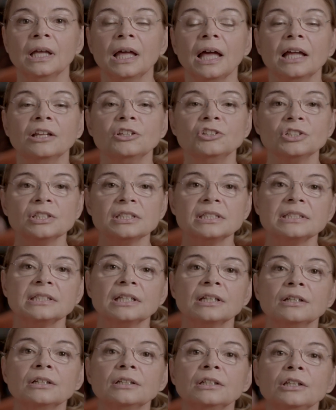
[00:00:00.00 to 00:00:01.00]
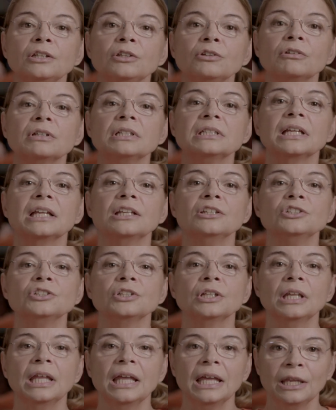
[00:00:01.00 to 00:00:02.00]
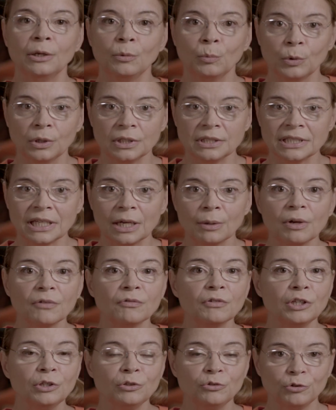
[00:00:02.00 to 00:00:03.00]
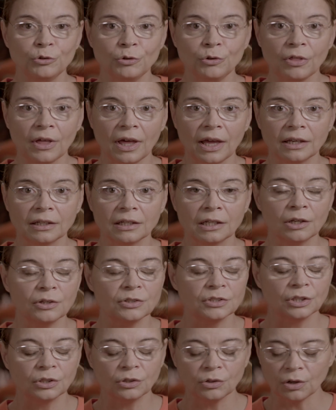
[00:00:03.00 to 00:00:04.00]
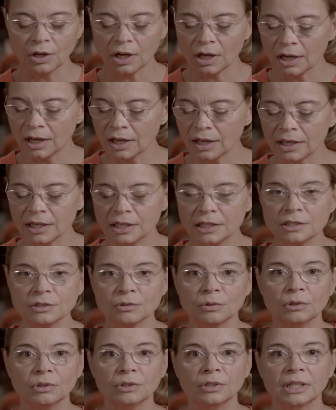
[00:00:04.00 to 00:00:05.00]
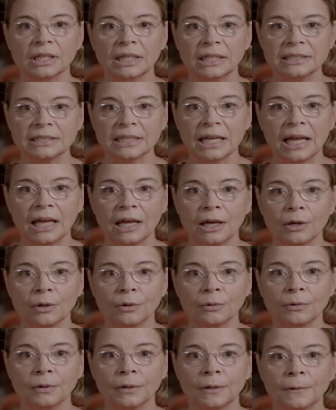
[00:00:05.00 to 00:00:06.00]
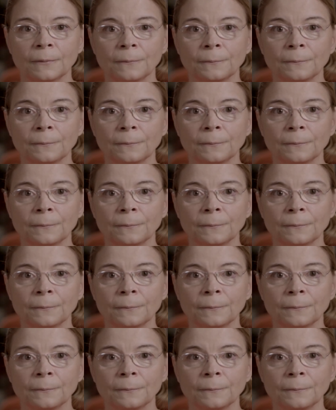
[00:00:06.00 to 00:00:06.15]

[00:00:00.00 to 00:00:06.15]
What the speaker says: and just turning your attention inwards, however you do that, closing your eyes or looking down.